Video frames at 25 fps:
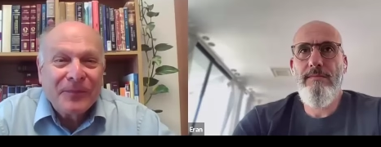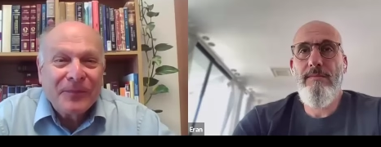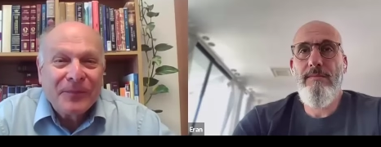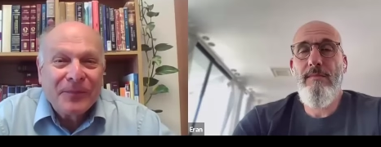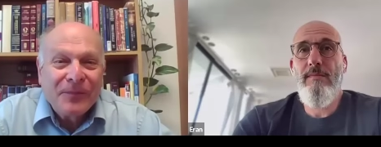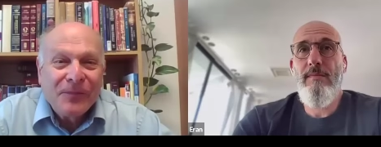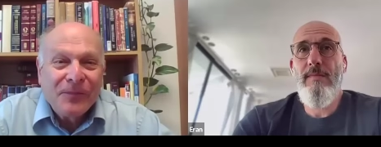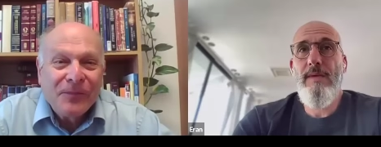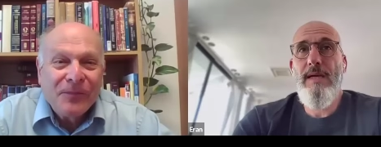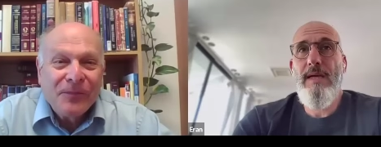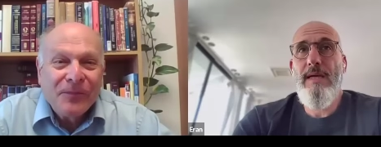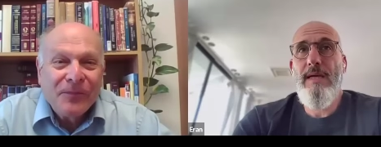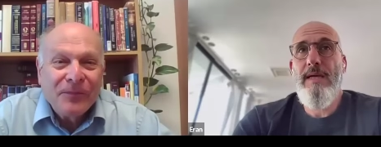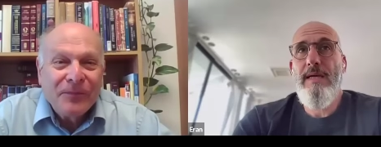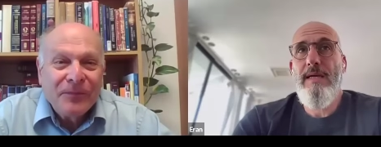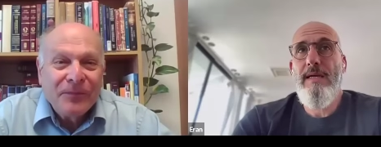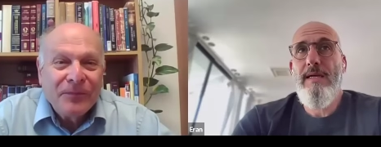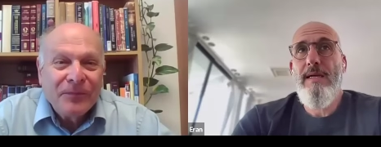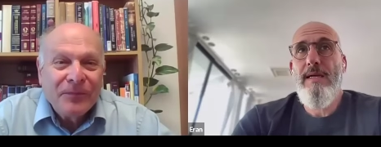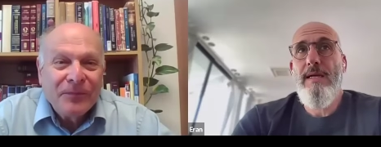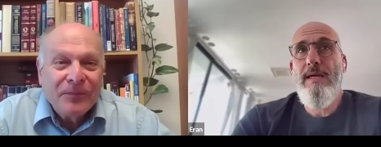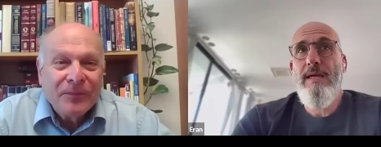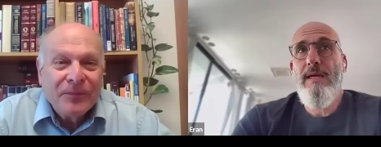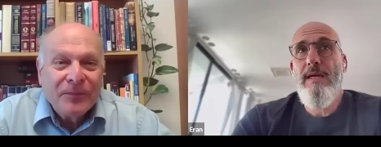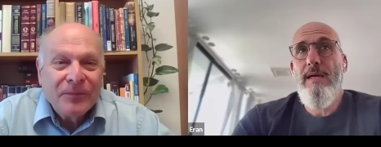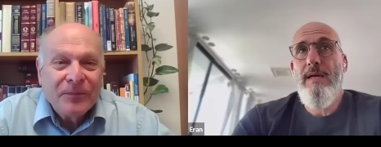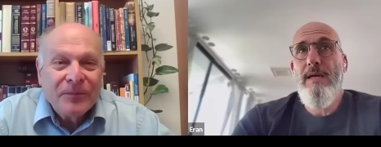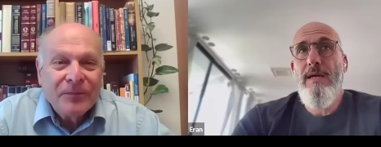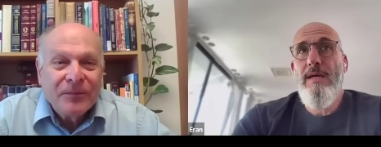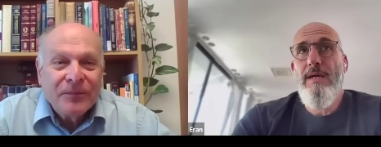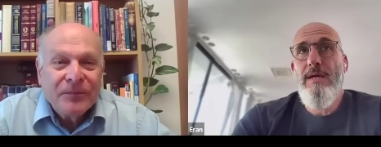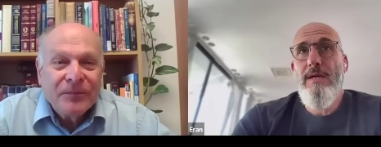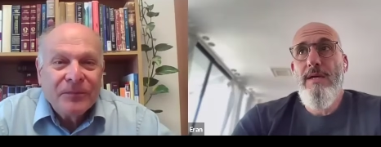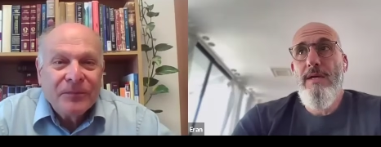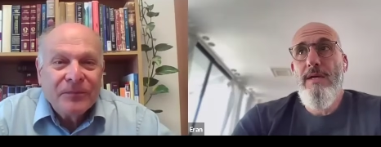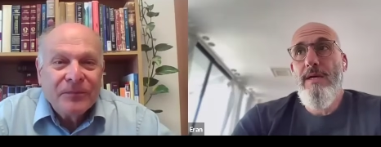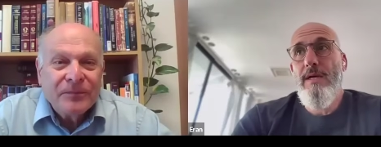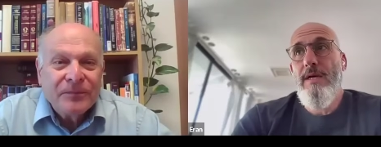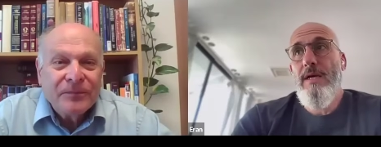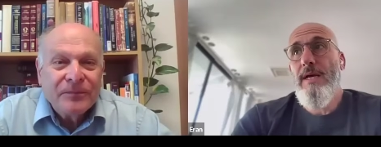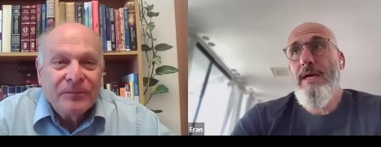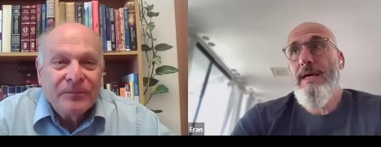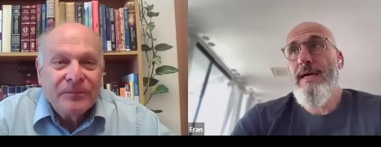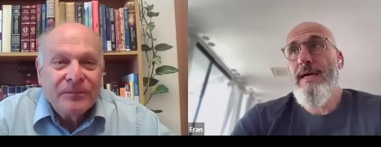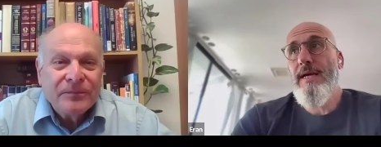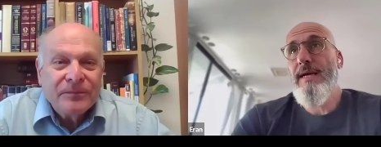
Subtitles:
[no speech]